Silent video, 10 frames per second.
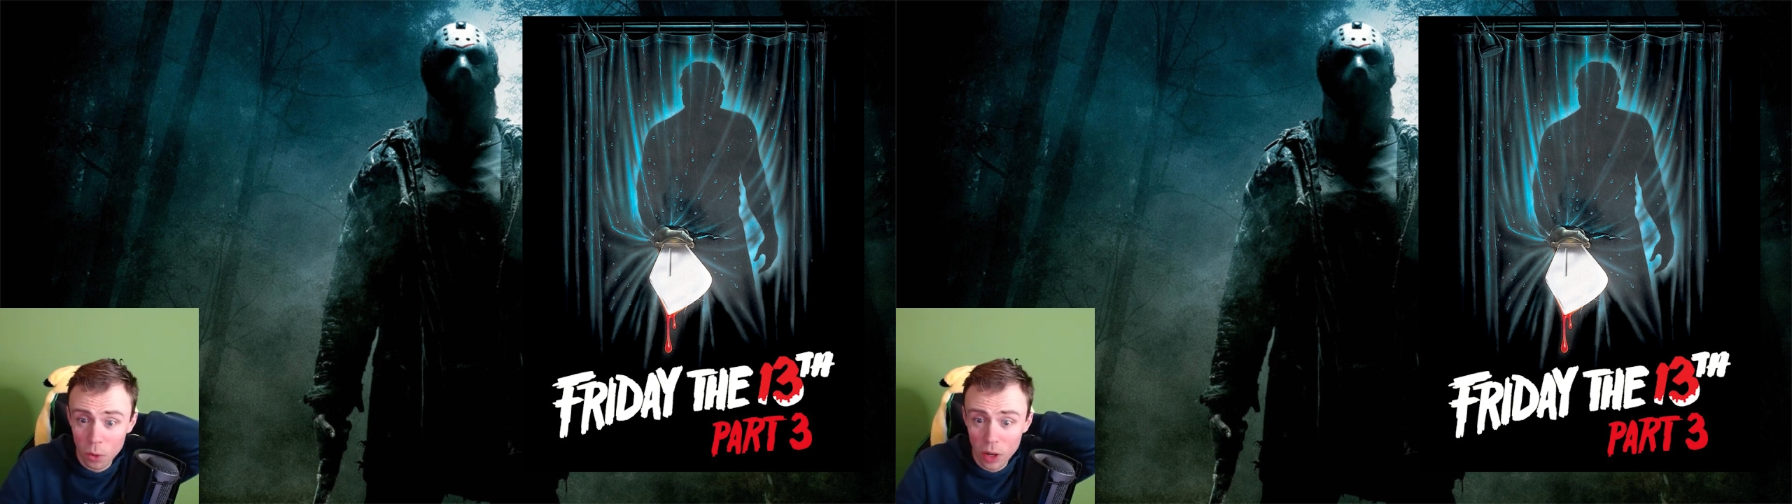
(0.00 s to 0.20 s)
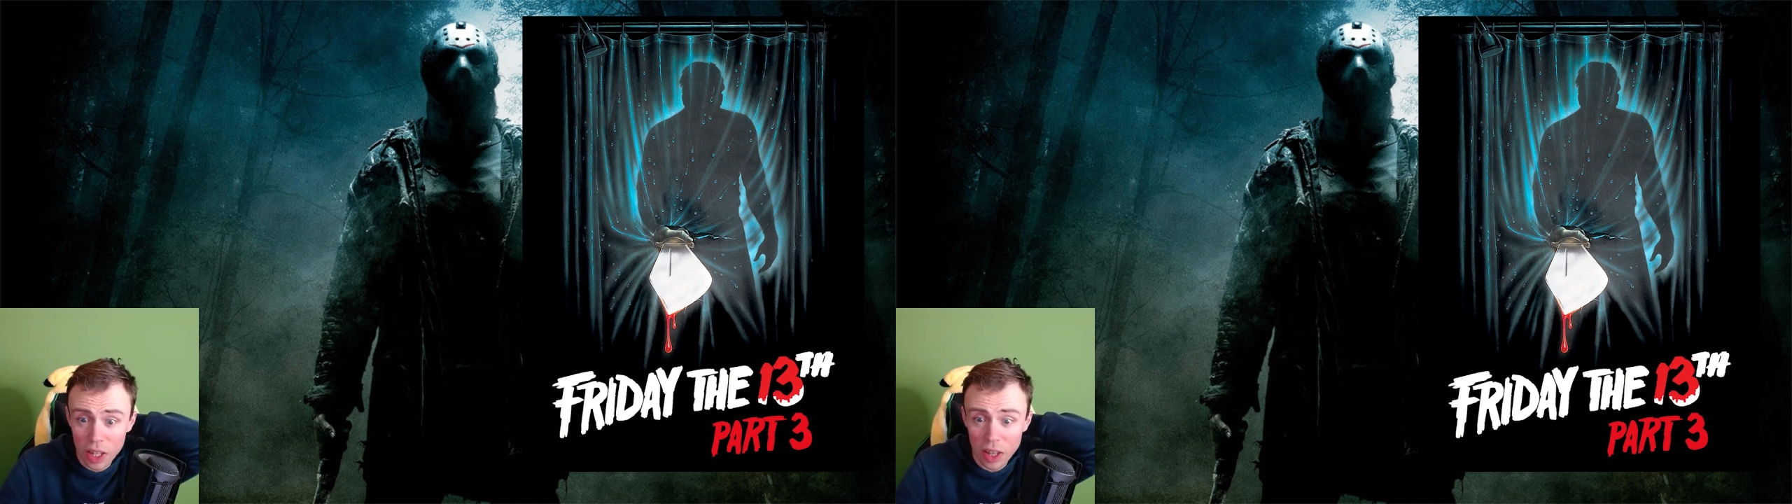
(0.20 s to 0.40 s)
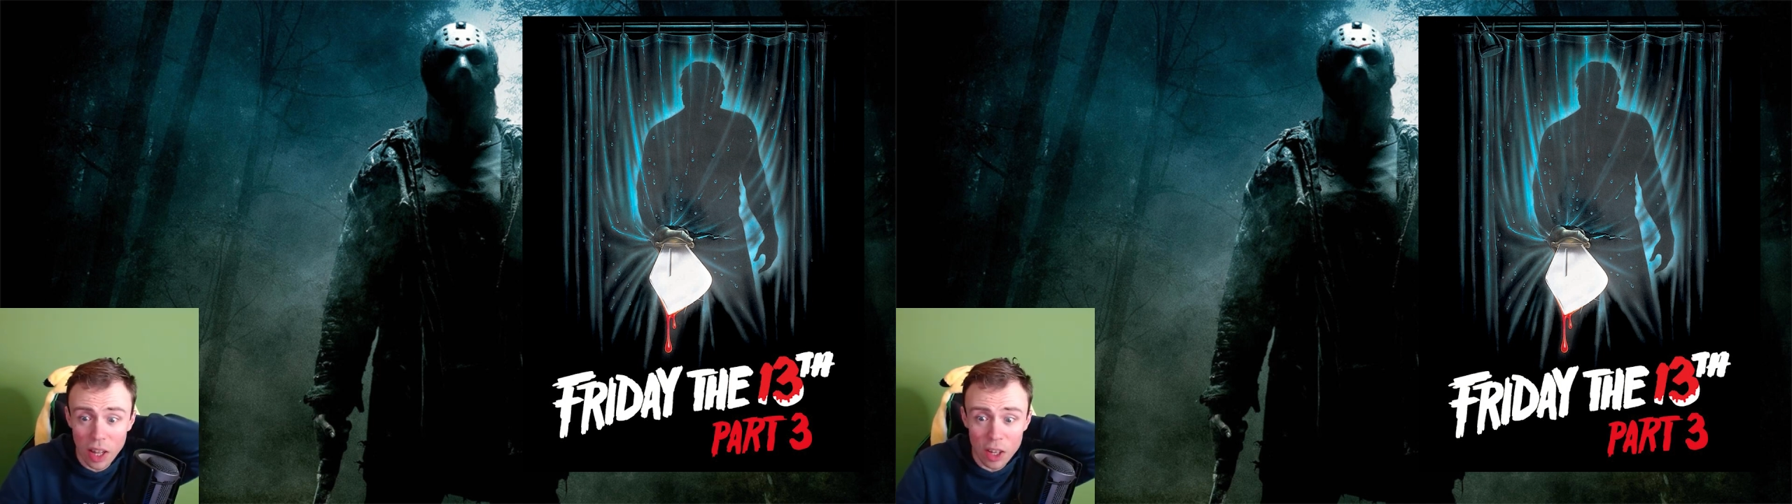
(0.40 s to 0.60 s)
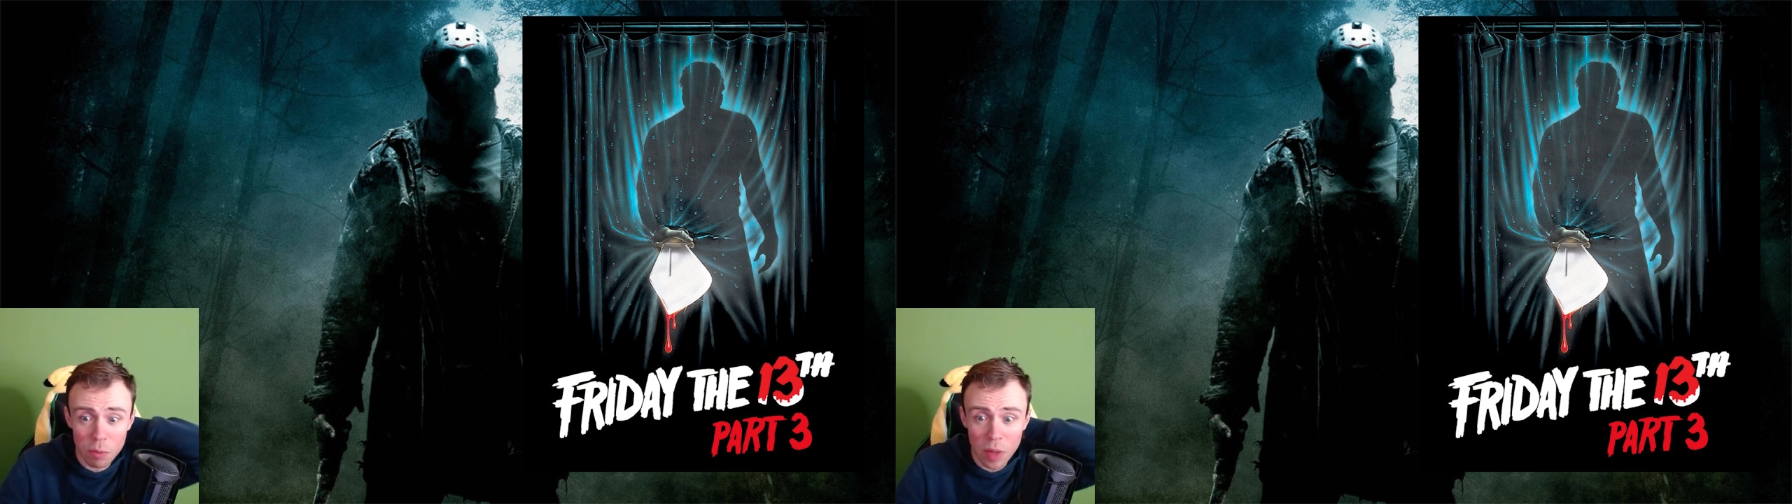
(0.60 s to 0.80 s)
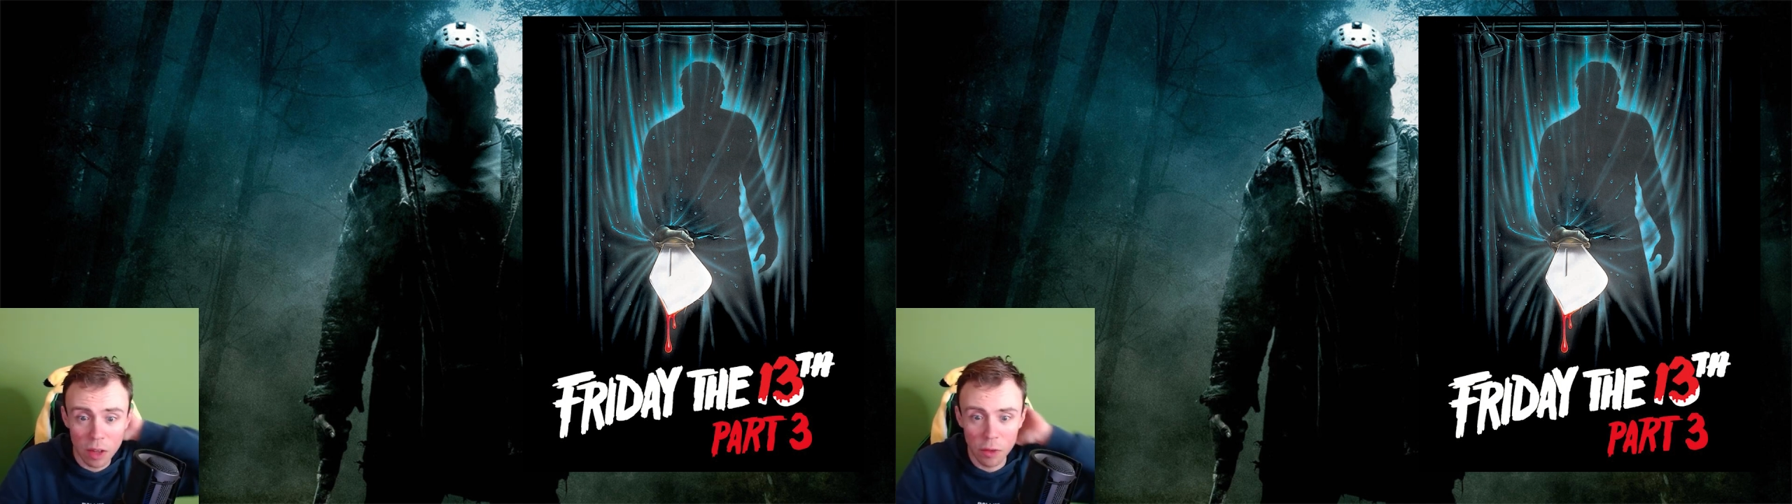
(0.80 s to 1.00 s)
It does
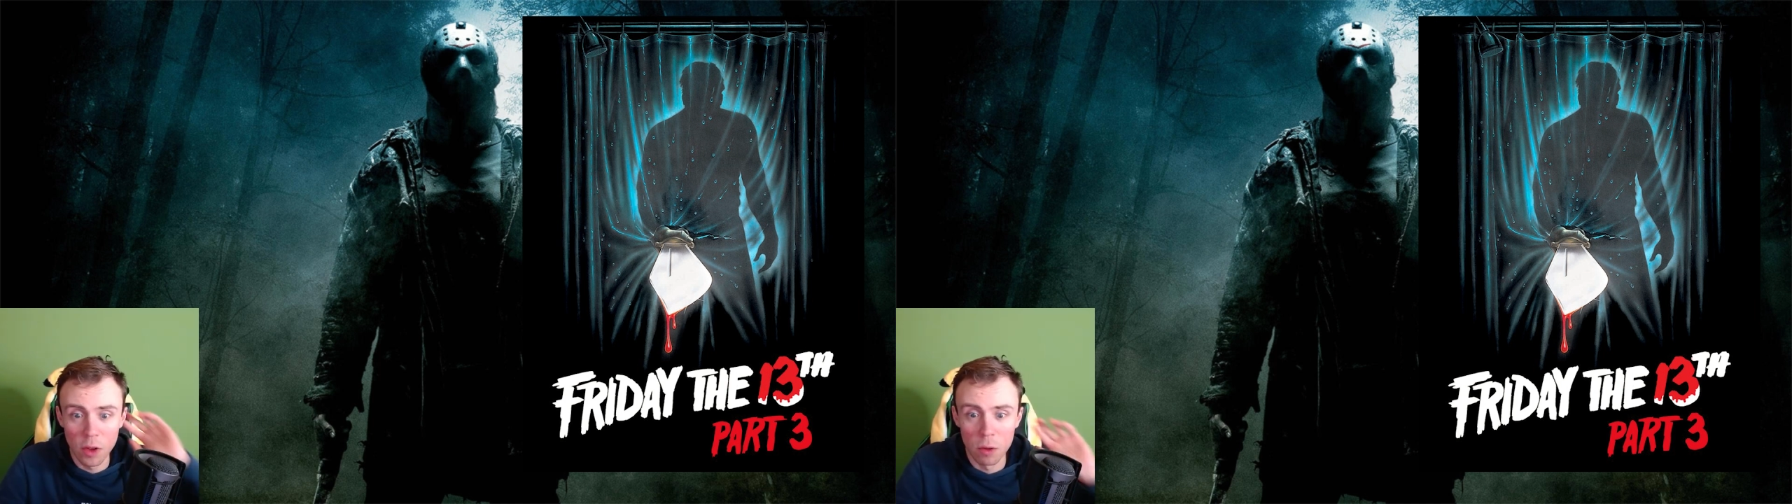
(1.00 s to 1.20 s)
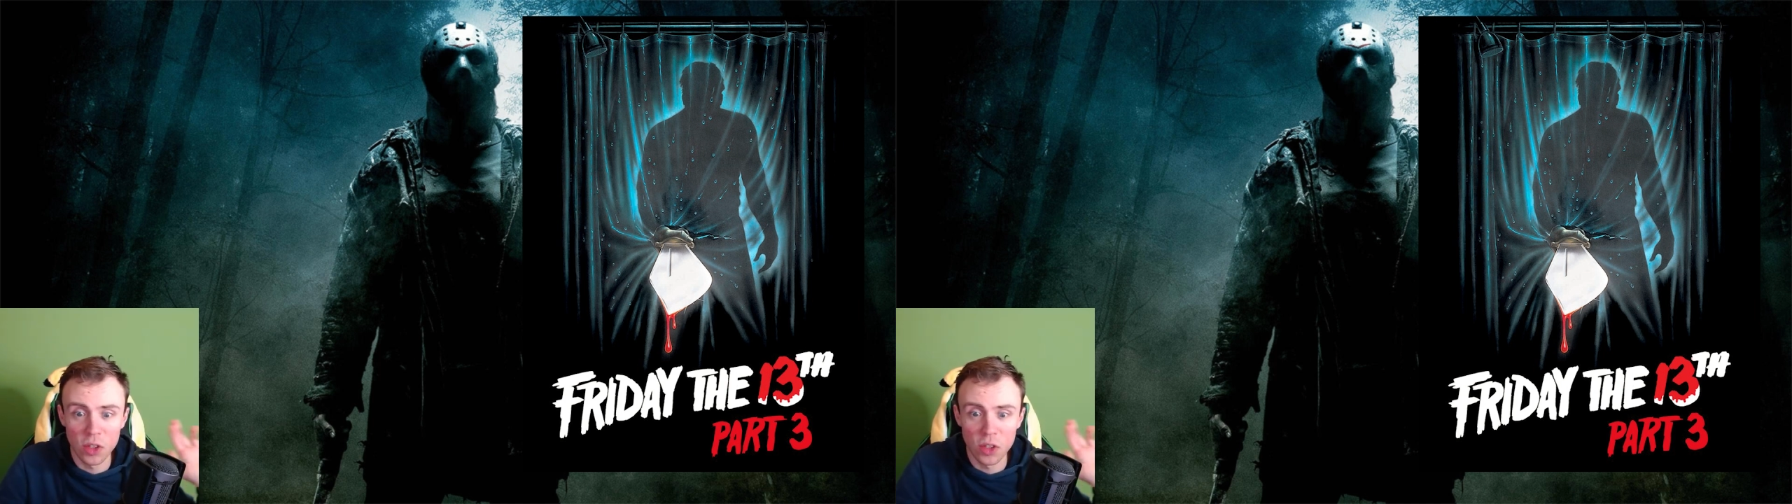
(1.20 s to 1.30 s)
make the film